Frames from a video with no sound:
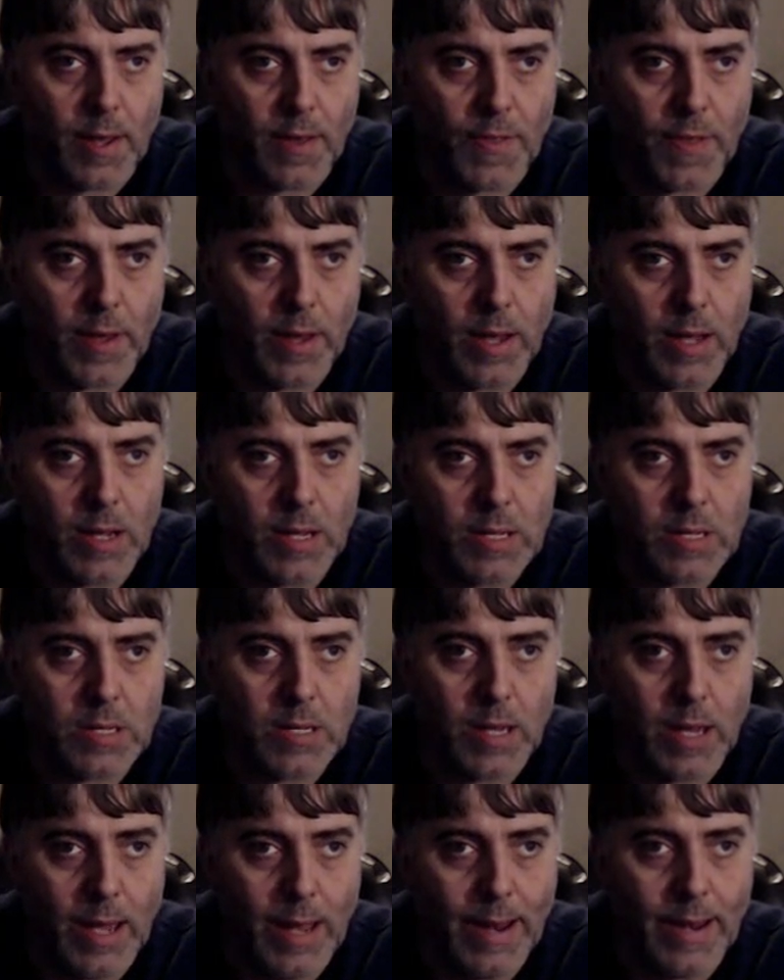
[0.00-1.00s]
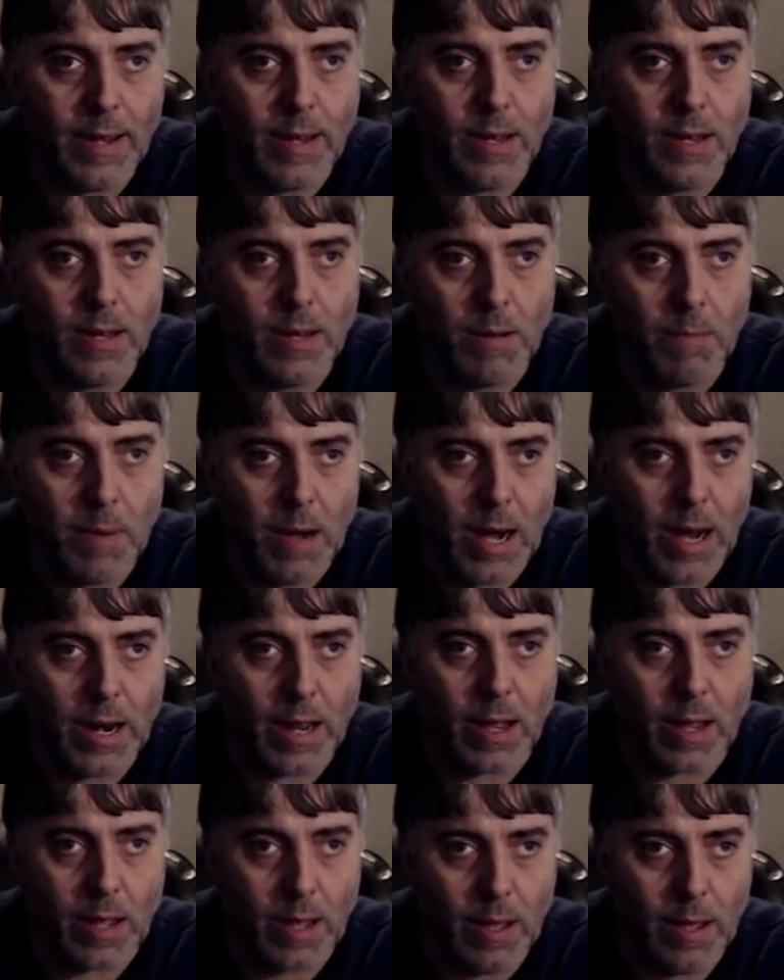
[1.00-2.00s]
things and demonic.